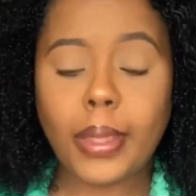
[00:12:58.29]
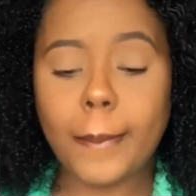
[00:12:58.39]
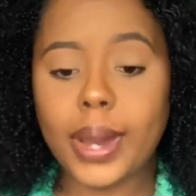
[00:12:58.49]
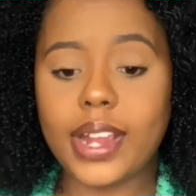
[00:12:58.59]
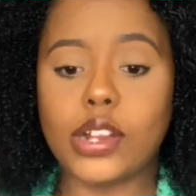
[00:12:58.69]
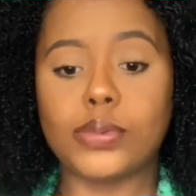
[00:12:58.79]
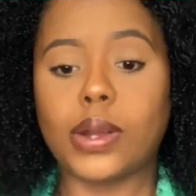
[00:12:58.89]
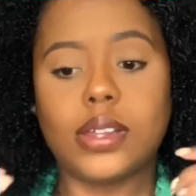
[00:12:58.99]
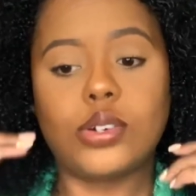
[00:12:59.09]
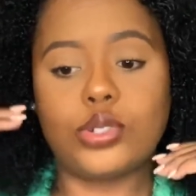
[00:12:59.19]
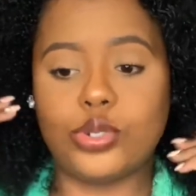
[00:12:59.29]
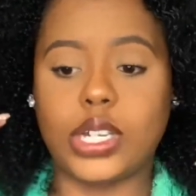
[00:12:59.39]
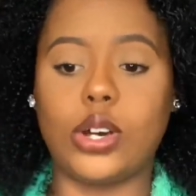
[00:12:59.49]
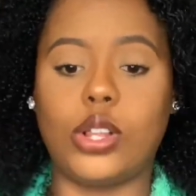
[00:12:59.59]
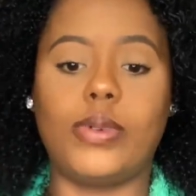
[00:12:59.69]
My hair is probably gonna shrink
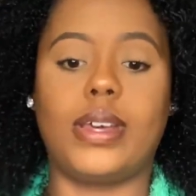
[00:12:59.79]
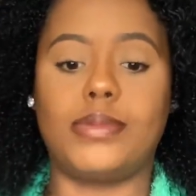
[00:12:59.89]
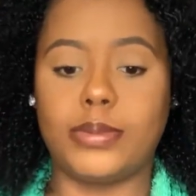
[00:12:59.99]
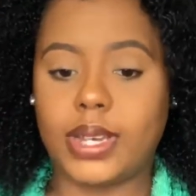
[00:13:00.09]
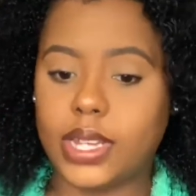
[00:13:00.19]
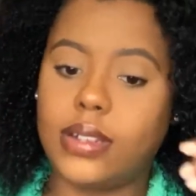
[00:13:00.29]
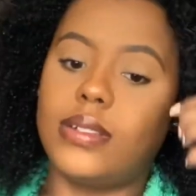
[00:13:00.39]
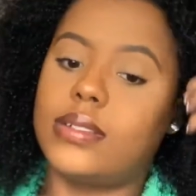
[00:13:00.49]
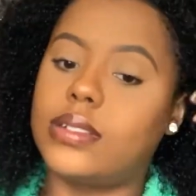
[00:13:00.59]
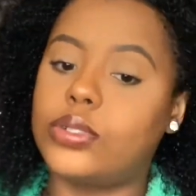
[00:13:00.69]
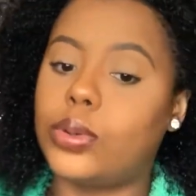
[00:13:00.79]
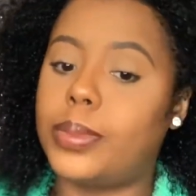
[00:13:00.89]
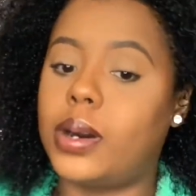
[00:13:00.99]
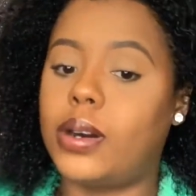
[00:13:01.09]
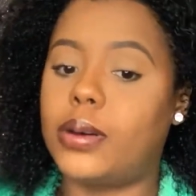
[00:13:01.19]
all the way up to my ears into a
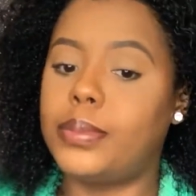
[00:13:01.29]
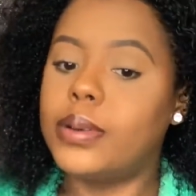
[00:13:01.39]
bob.